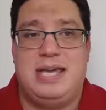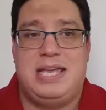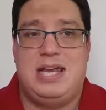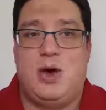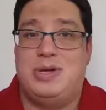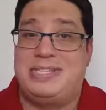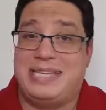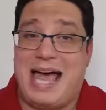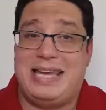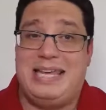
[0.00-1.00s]
it's a
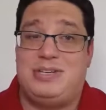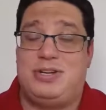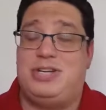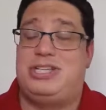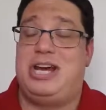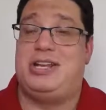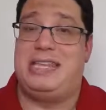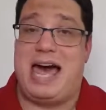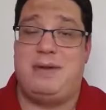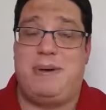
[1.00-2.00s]
lot easier to share a
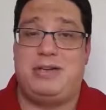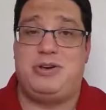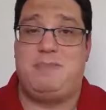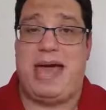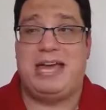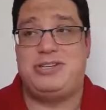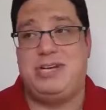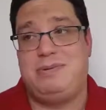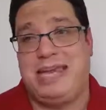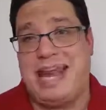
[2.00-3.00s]
lot about your passion
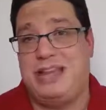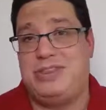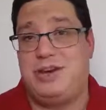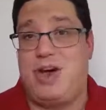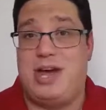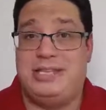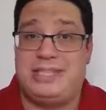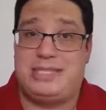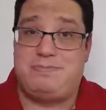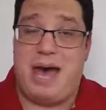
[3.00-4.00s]
and get out there on the
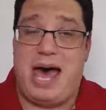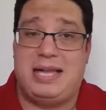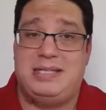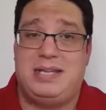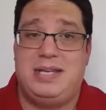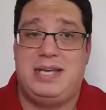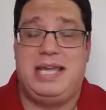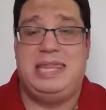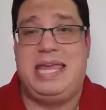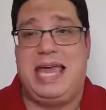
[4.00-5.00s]
spot
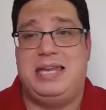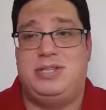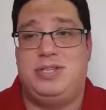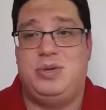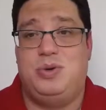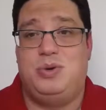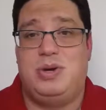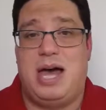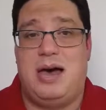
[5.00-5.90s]
than to,